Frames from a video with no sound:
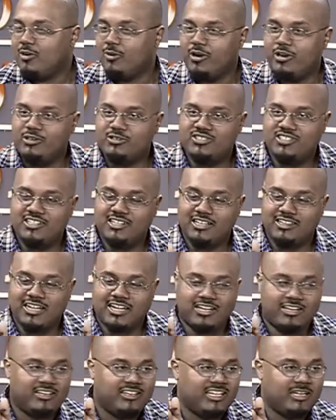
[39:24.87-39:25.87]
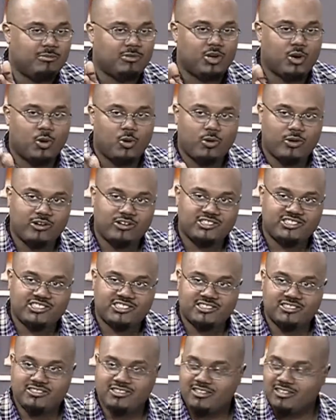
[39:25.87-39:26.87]
where you see on like a deep
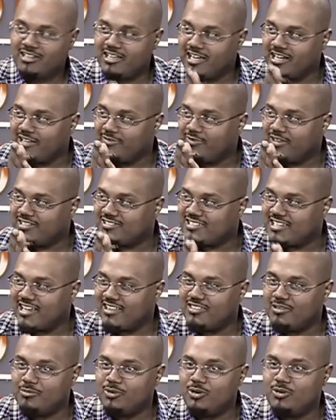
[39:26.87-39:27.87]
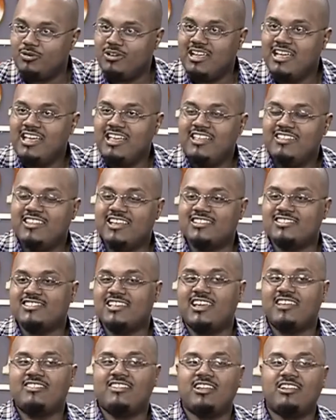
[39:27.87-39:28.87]
gorge kind of inside the moon, they
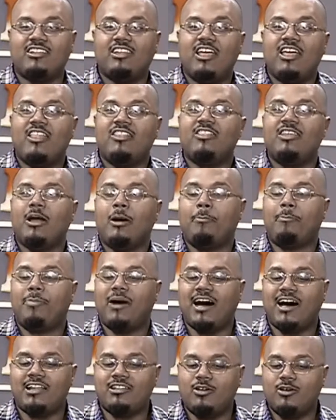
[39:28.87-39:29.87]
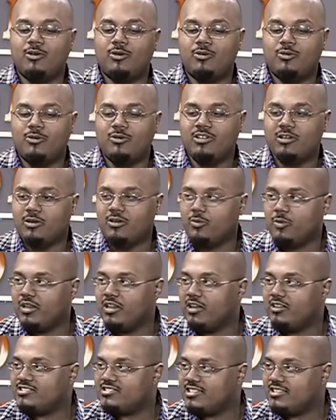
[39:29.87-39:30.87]
say that when
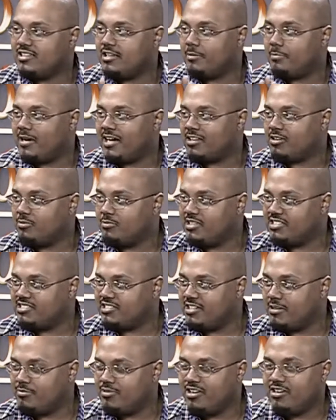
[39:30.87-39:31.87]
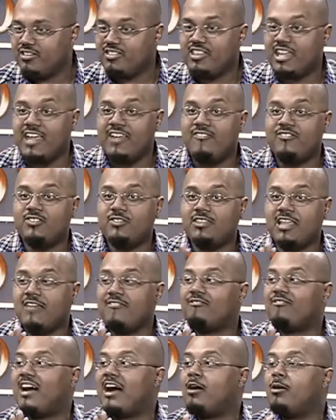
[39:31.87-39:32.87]
they sent the Apollo mission up there, they
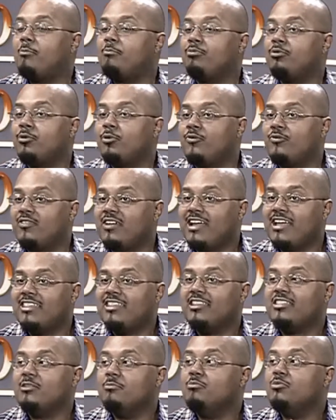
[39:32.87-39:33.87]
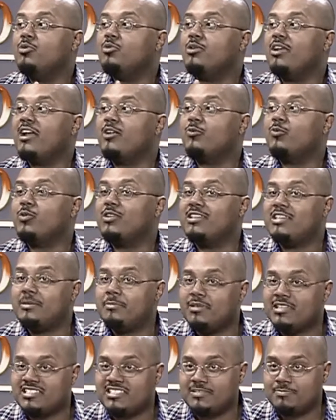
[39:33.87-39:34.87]
found proof that the moon had really
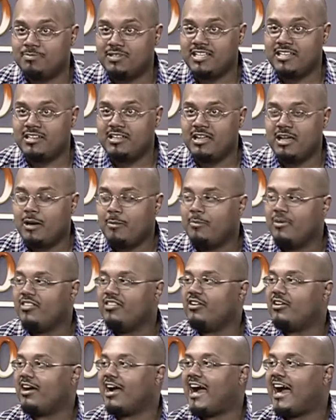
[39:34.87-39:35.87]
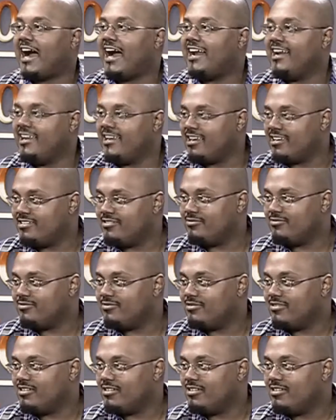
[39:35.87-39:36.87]
been split, but they're hiding it.
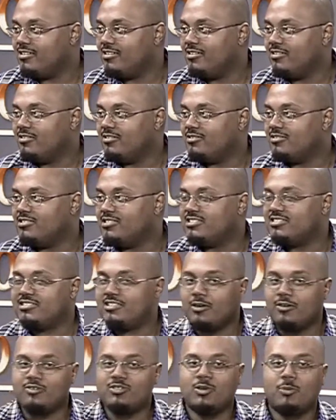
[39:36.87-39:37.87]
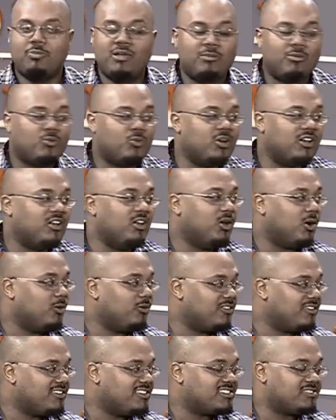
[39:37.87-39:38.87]
So people would
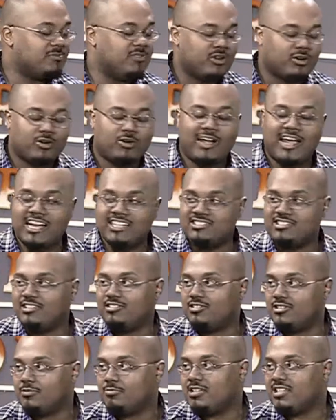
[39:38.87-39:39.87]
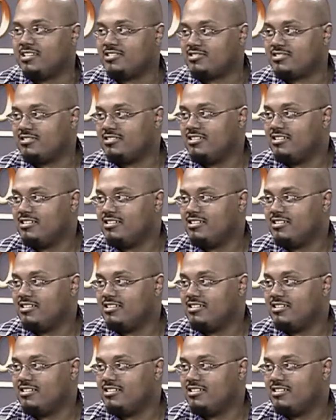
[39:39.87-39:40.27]
know that this miracle actually took place.